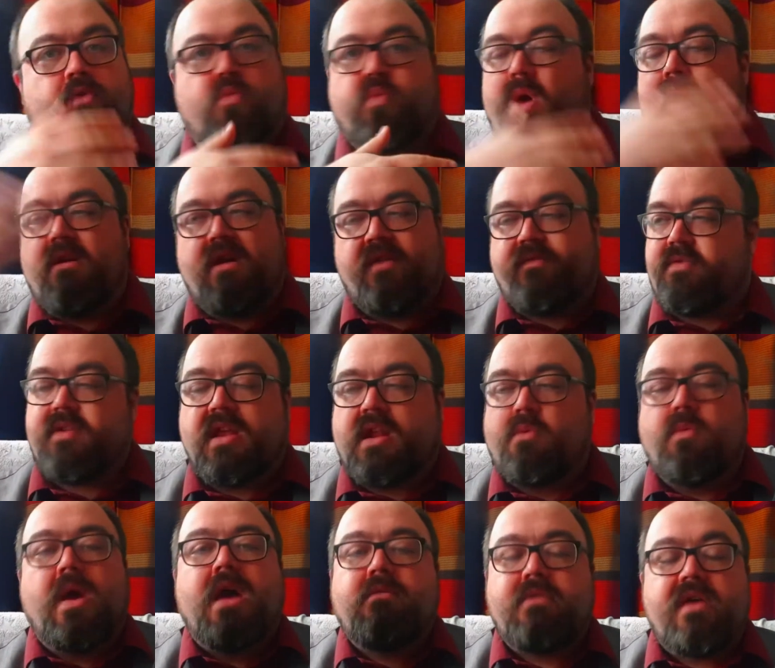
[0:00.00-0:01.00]

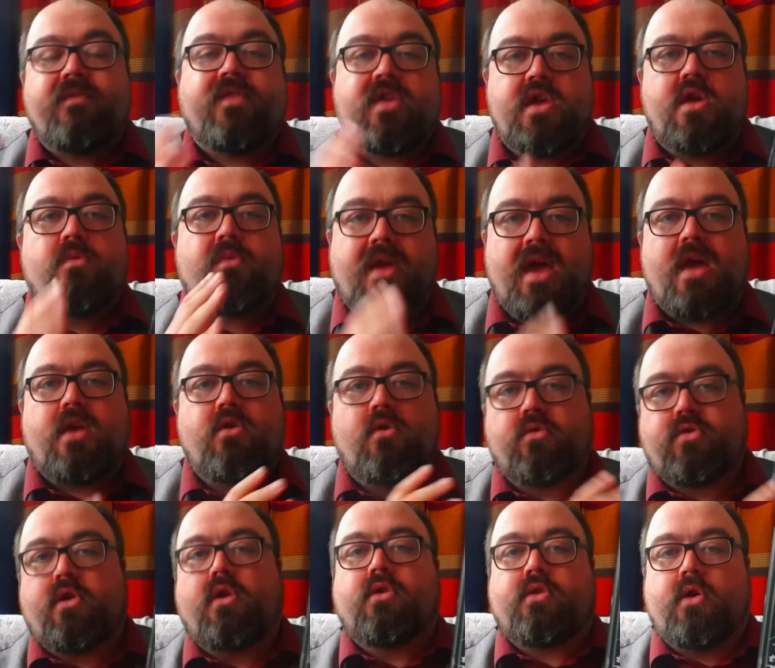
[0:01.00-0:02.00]
wherever you get
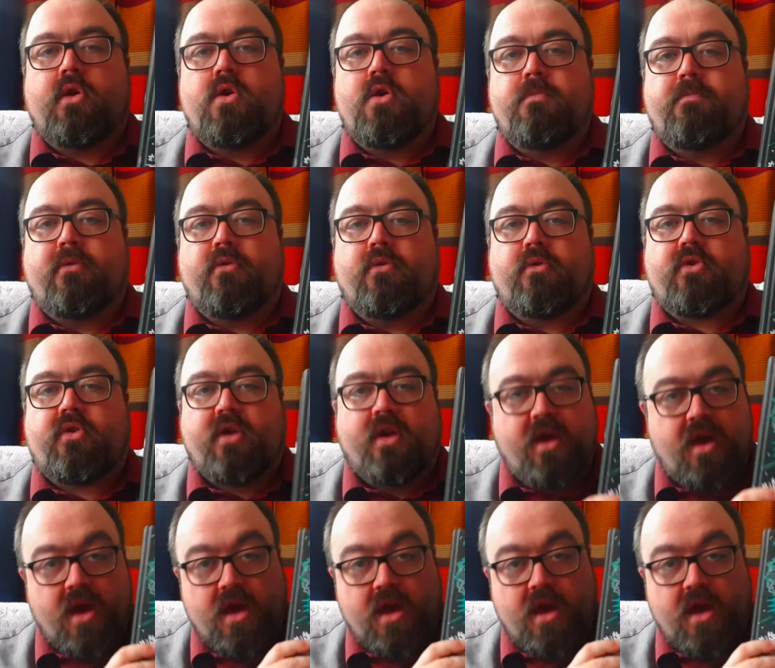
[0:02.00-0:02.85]
your Doctor Who books.